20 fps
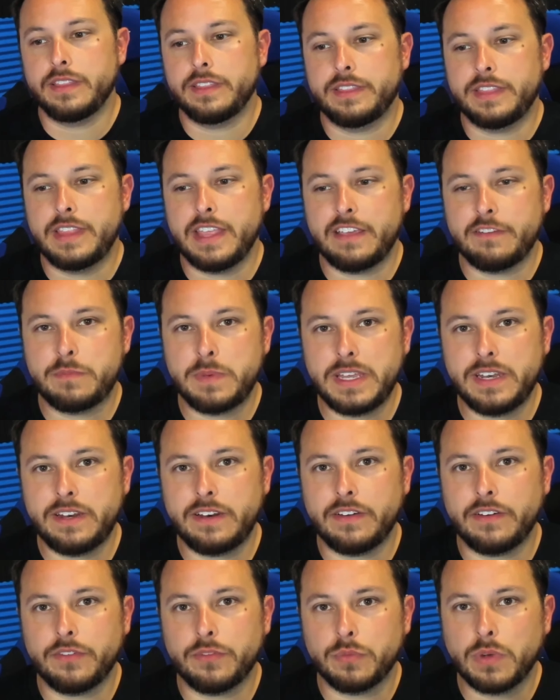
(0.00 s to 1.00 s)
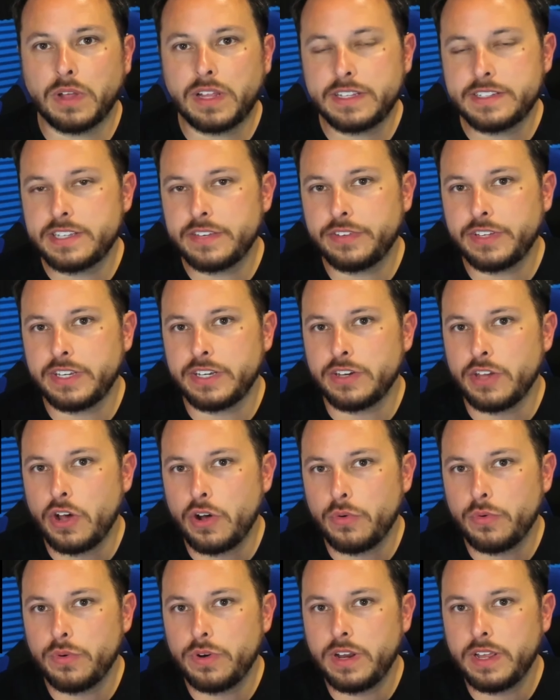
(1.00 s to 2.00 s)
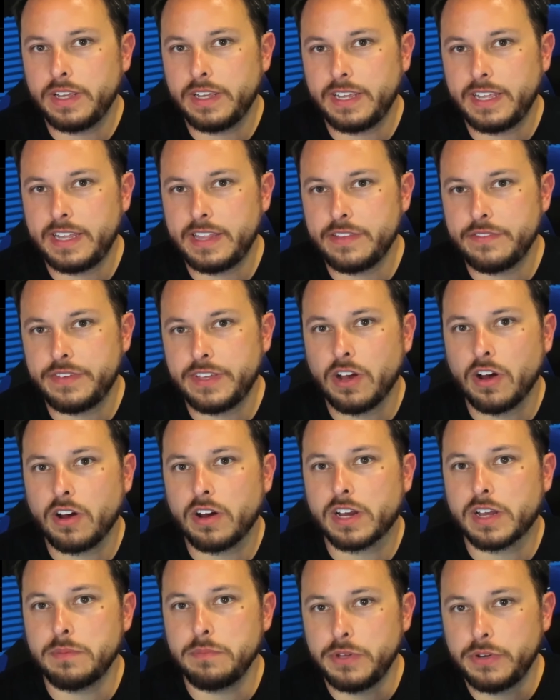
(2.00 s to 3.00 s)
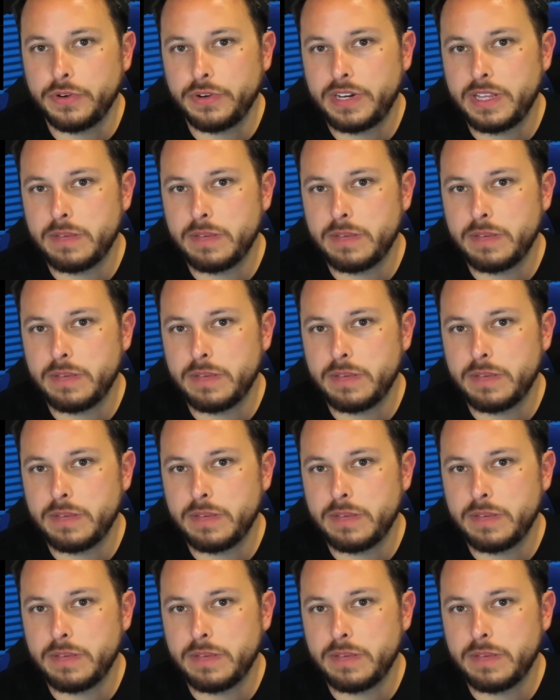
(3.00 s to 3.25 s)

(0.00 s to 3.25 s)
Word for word: They've been relatively known in the V R community,